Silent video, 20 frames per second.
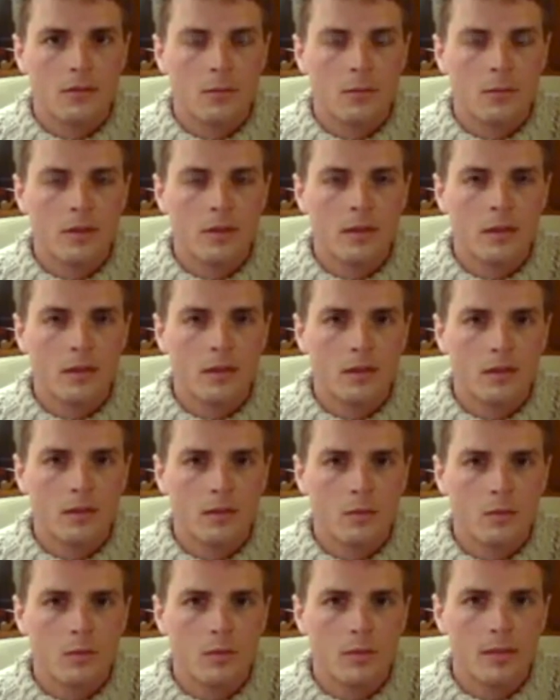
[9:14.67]
From here,
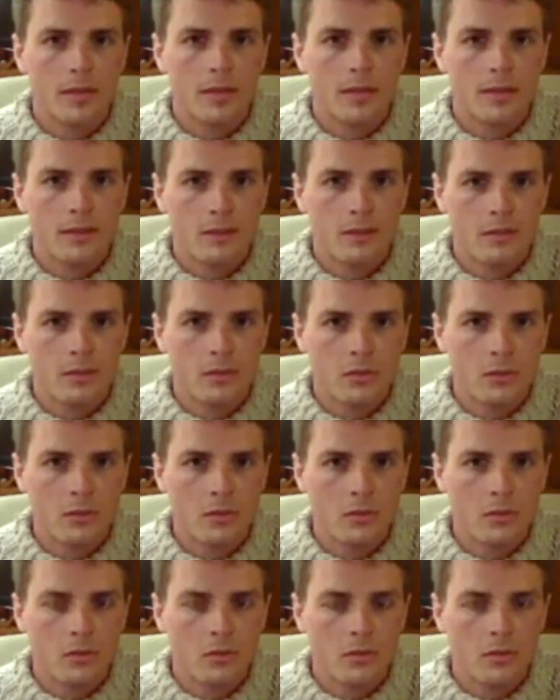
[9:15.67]
we'll begin
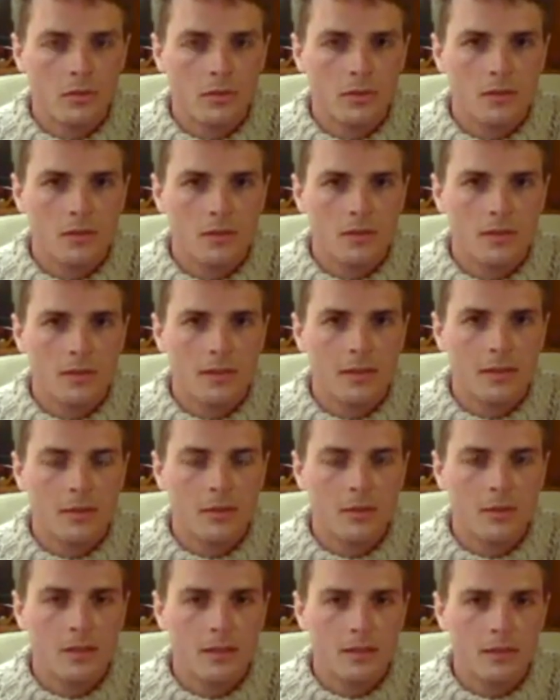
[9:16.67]
to
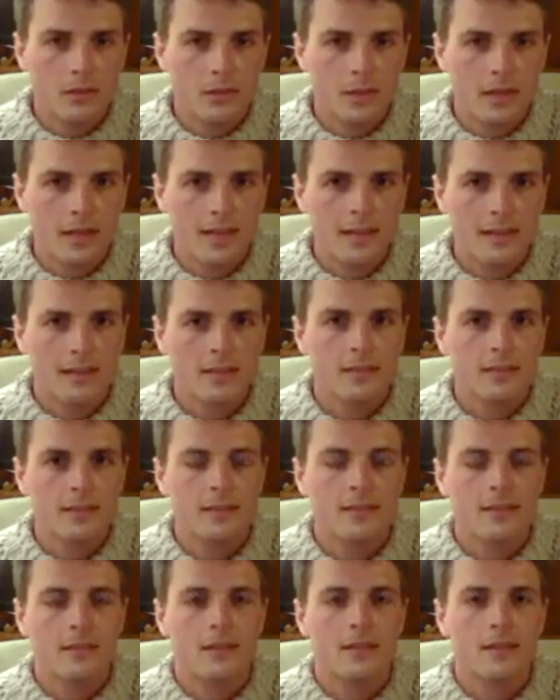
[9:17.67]
deliberately
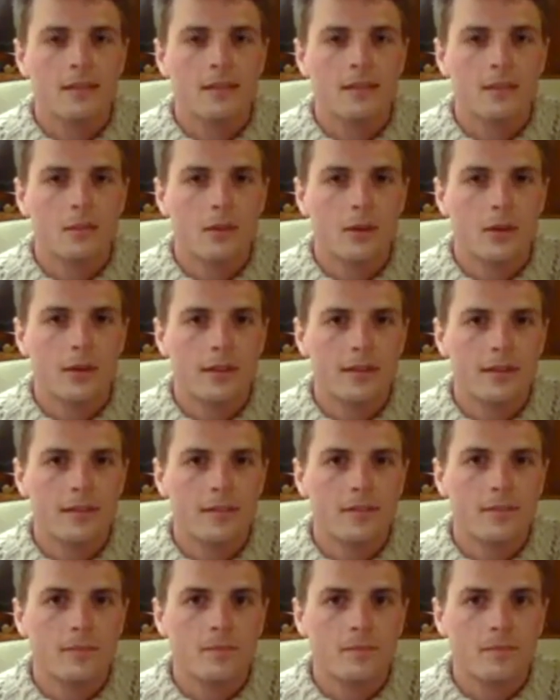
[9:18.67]
relax the body.